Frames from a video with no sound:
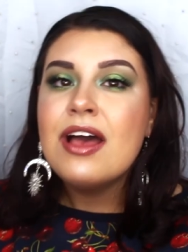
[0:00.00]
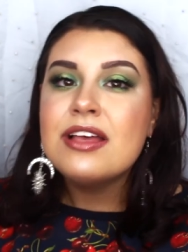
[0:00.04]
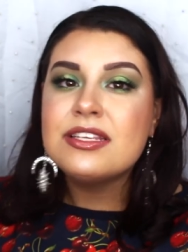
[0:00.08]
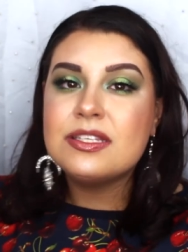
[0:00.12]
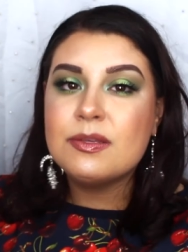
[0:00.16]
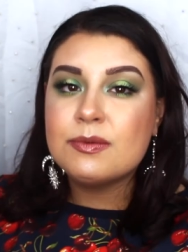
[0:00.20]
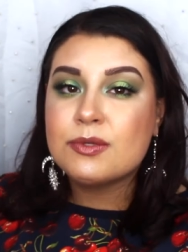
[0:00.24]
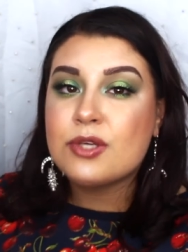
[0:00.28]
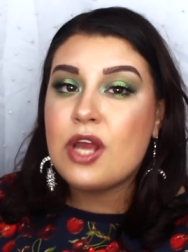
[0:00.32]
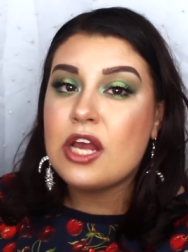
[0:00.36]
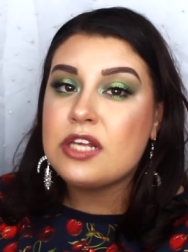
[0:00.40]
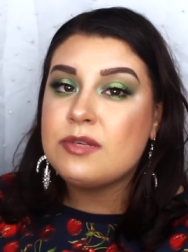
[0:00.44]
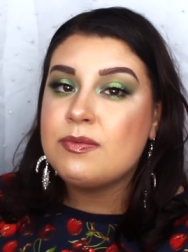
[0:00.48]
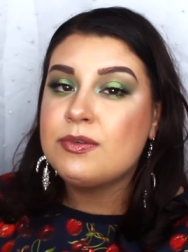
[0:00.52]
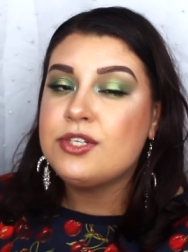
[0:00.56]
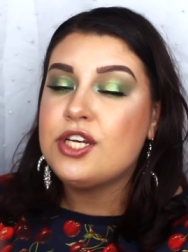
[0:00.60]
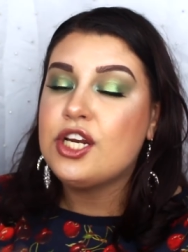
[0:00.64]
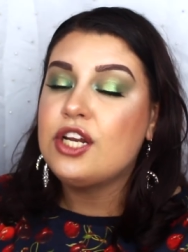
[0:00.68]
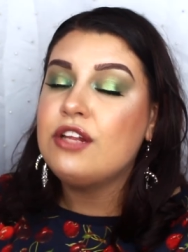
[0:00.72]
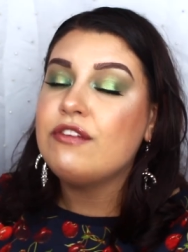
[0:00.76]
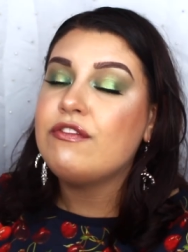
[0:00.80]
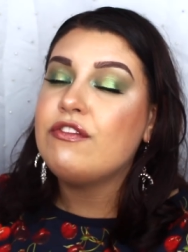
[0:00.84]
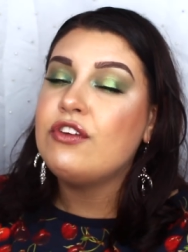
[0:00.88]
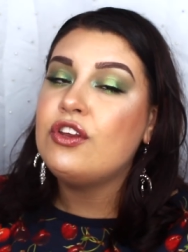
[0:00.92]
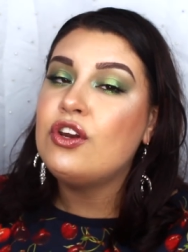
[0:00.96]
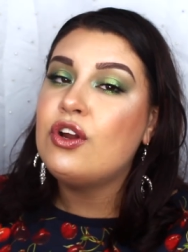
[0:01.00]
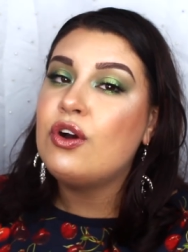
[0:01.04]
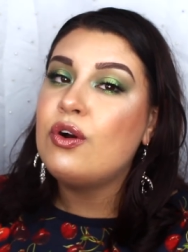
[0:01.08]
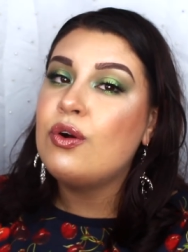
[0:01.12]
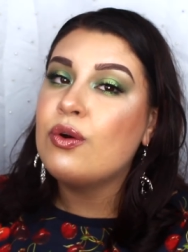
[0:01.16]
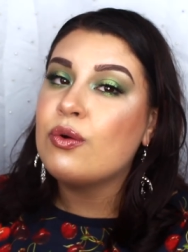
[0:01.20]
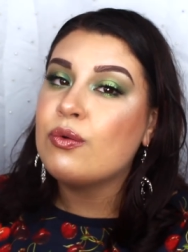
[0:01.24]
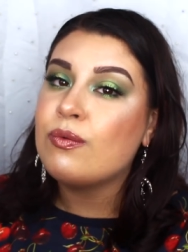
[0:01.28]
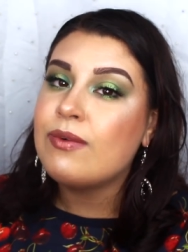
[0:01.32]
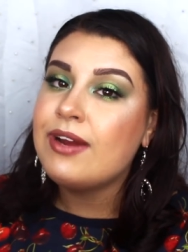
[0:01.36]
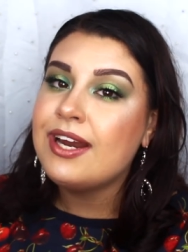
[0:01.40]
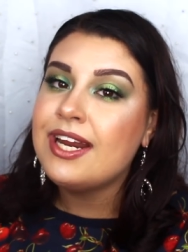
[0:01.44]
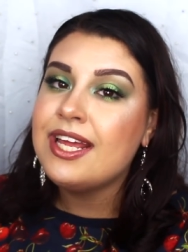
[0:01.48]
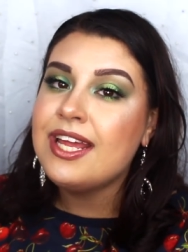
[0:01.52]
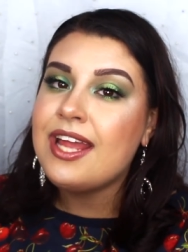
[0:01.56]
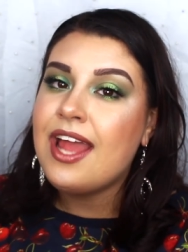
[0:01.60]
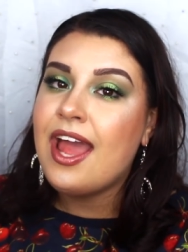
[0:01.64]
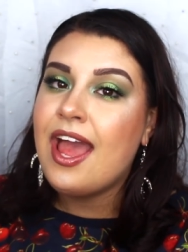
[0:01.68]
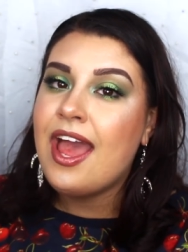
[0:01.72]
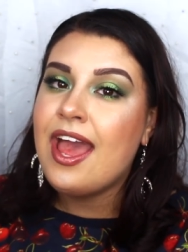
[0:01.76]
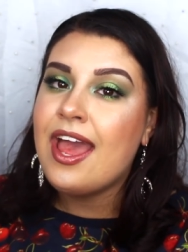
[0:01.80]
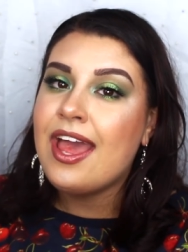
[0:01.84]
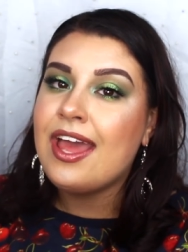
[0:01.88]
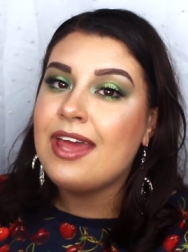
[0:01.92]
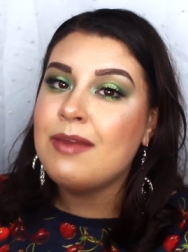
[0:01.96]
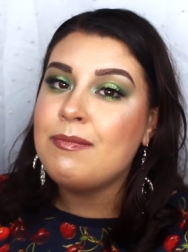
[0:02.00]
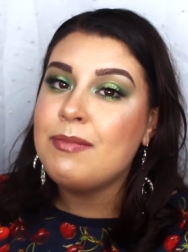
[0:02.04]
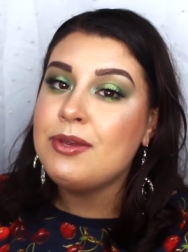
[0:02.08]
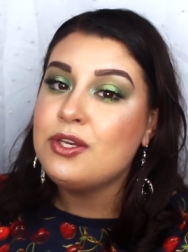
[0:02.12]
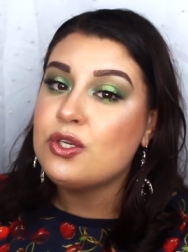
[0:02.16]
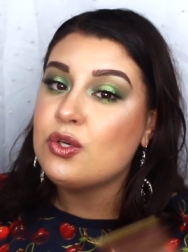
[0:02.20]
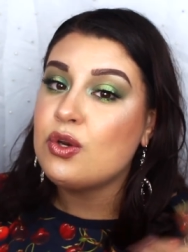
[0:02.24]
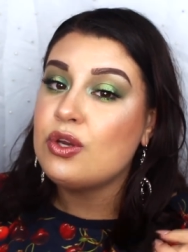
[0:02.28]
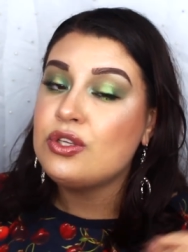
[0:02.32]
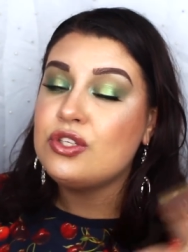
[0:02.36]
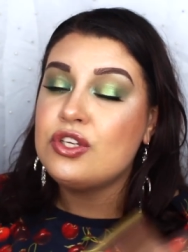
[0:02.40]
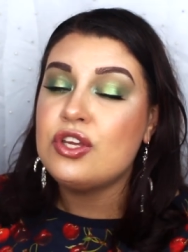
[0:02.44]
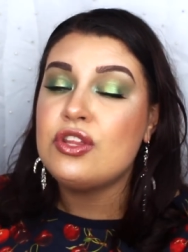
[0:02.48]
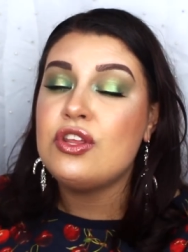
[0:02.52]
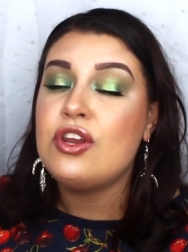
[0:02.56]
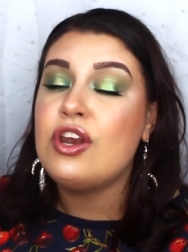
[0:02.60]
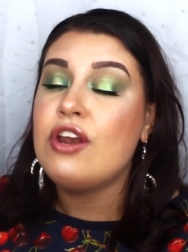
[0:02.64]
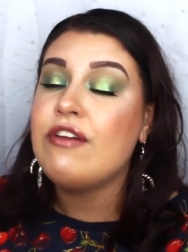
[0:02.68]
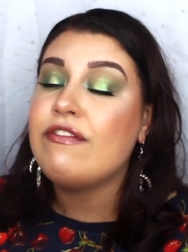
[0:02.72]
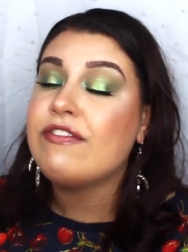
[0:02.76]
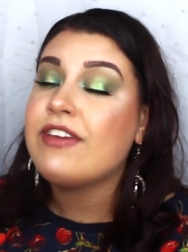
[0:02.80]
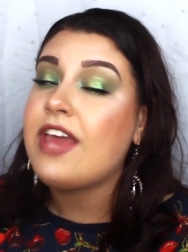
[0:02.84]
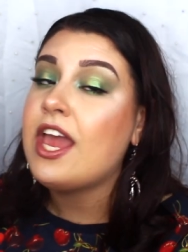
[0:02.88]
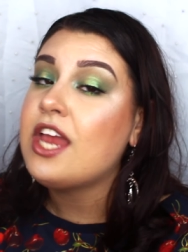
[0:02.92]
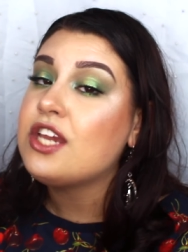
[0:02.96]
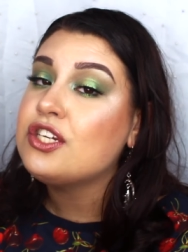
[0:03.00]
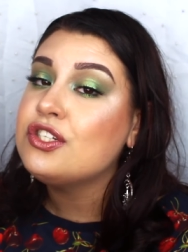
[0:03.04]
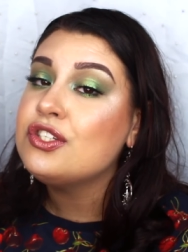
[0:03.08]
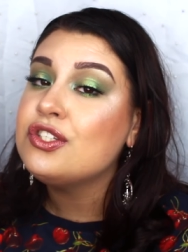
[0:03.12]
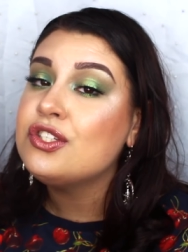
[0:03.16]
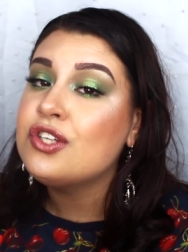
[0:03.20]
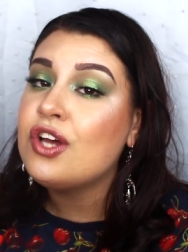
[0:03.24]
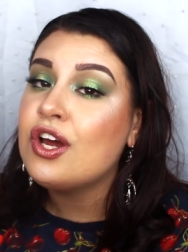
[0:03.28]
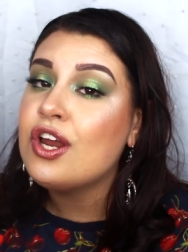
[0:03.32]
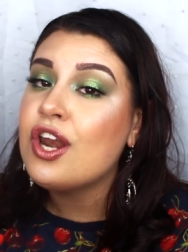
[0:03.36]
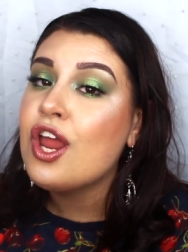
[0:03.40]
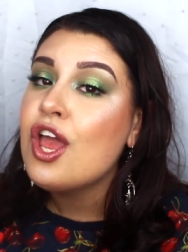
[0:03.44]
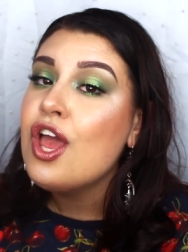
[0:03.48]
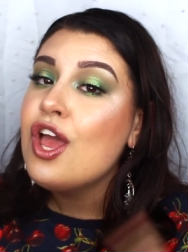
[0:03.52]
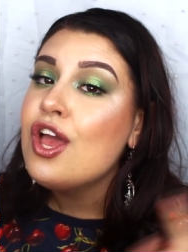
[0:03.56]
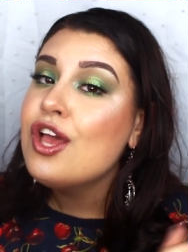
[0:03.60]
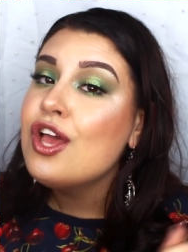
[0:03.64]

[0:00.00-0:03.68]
Subscribe to my channel if you're not already, and be sure to turn the notifications on